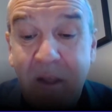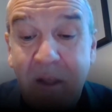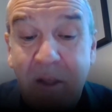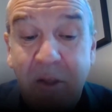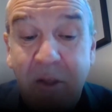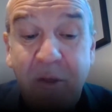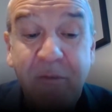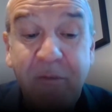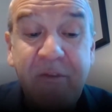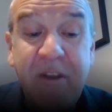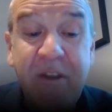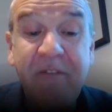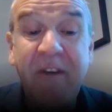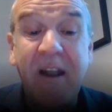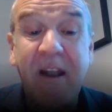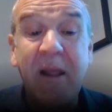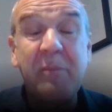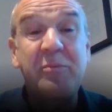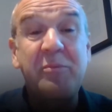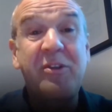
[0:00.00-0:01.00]
You've
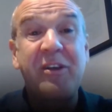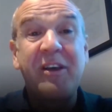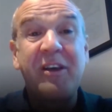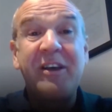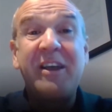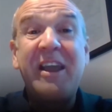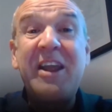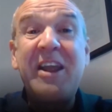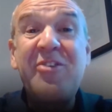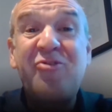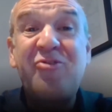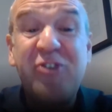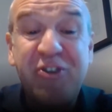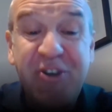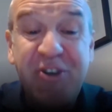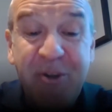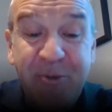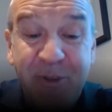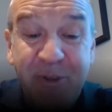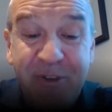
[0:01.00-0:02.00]
developed,
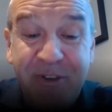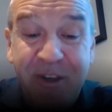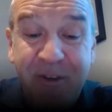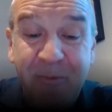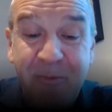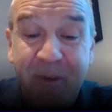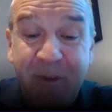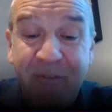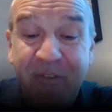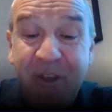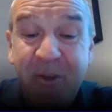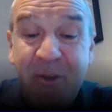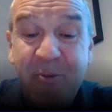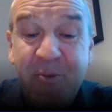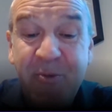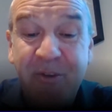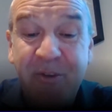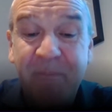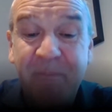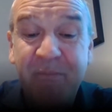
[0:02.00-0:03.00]
introduced,
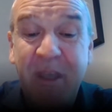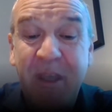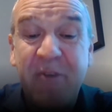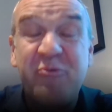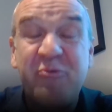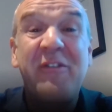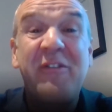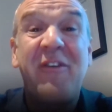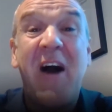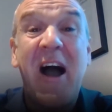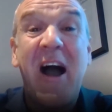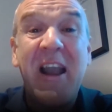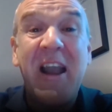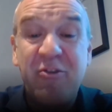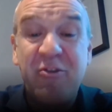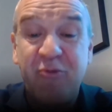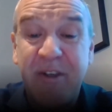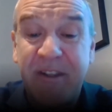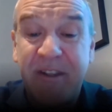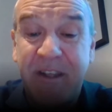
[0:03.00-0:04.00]
reviewed and refined
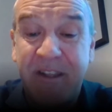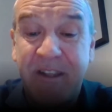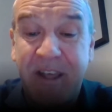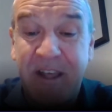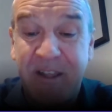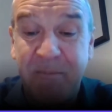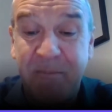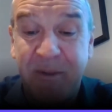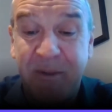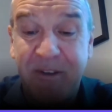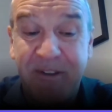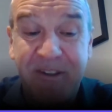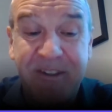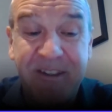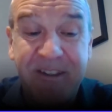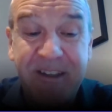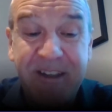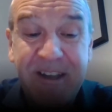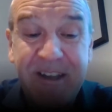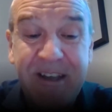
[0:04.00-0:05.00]
risk assessments
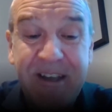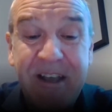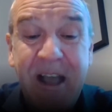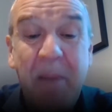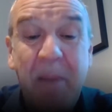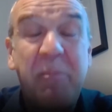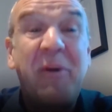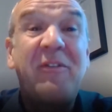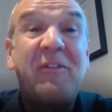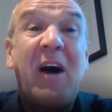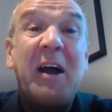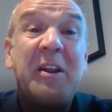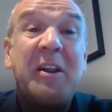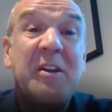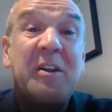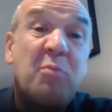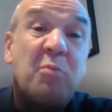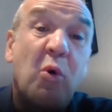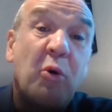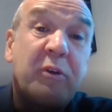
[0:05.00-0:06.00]
and provided
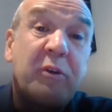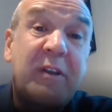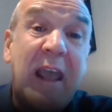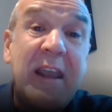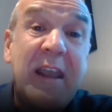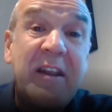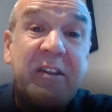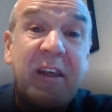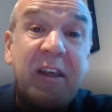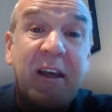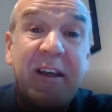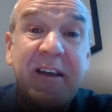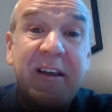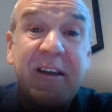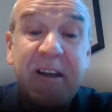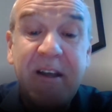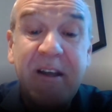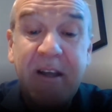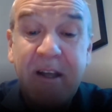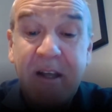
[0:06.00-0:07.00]
more data,
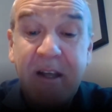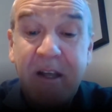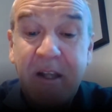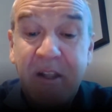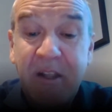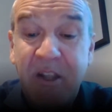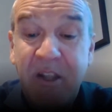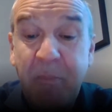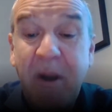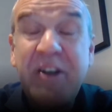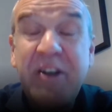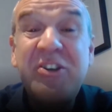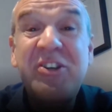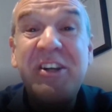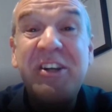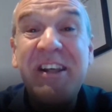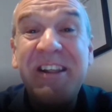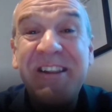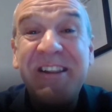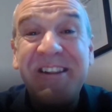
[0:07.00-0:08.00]

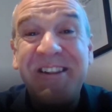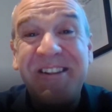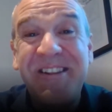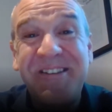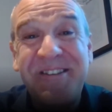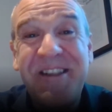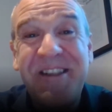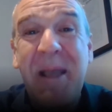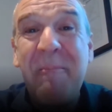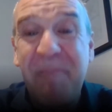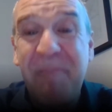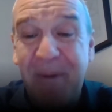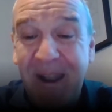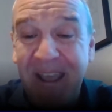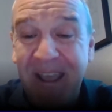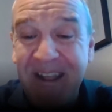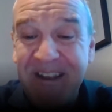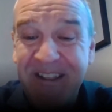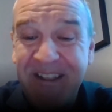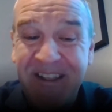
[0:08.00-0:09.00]
spreadsheets,
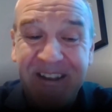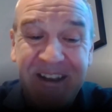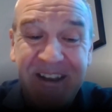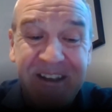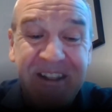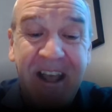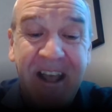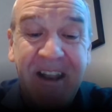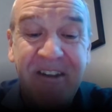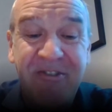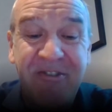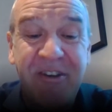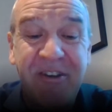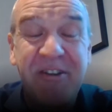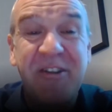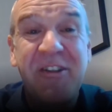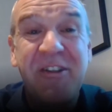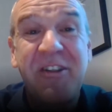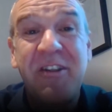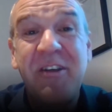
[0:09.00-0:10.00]
templates and
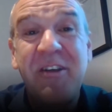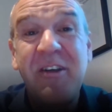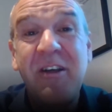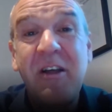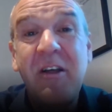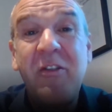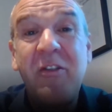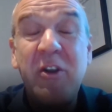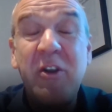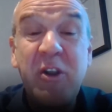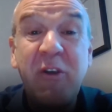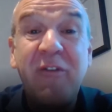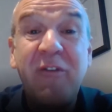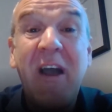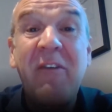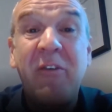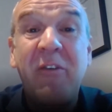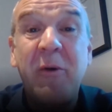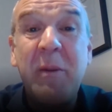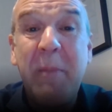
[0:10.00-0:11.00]
intelligence than you've
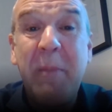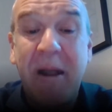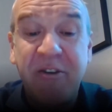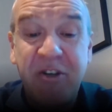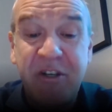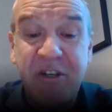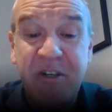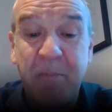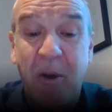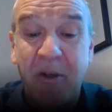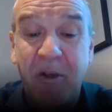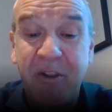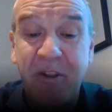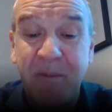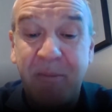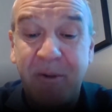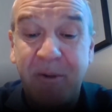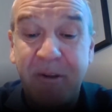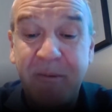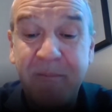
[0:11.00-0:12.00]
ever imagined
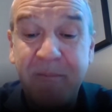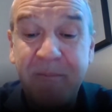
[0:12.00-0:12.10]
possible.